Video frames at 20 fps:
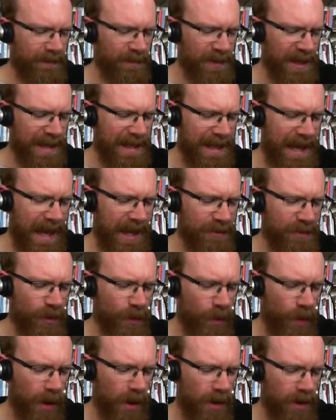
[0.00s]
He had the
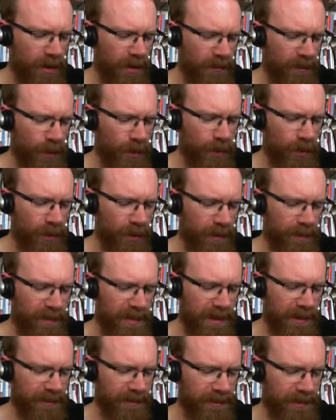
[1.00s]
wall of Uruk
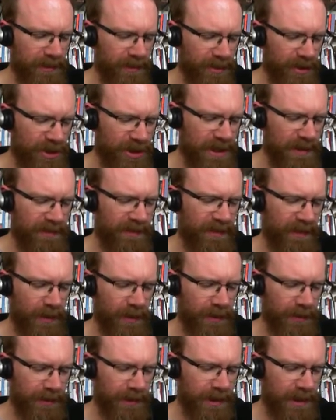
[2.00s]
built, the
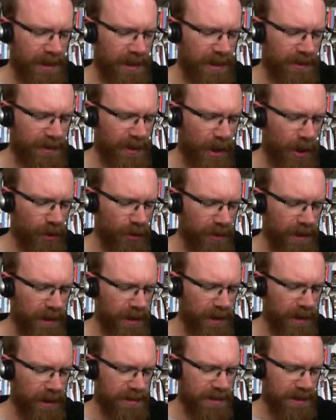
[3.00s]
sheepfold, the
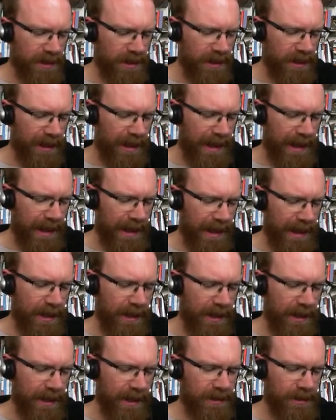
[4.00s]
holiest uh,
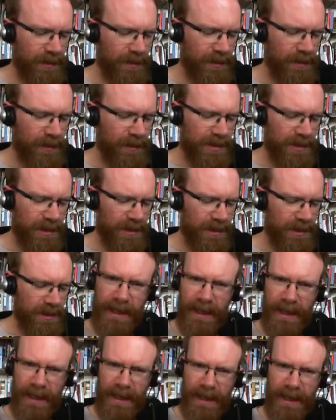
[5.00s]
Eanna, which is, uh,
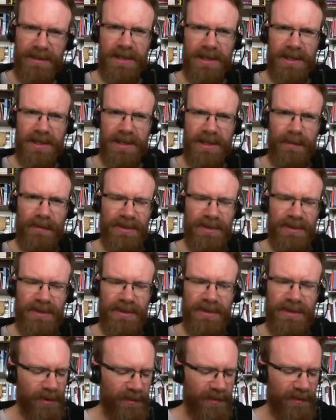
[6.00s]
Eanna is the name of the
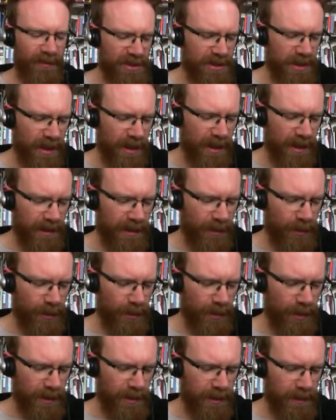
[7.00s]
temple of Ishtar in
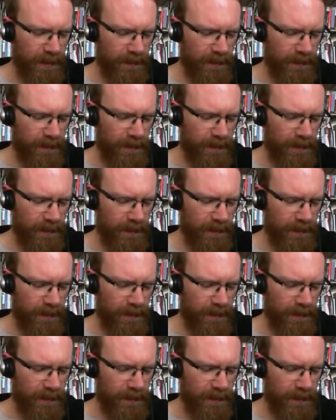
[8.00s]
Uruk.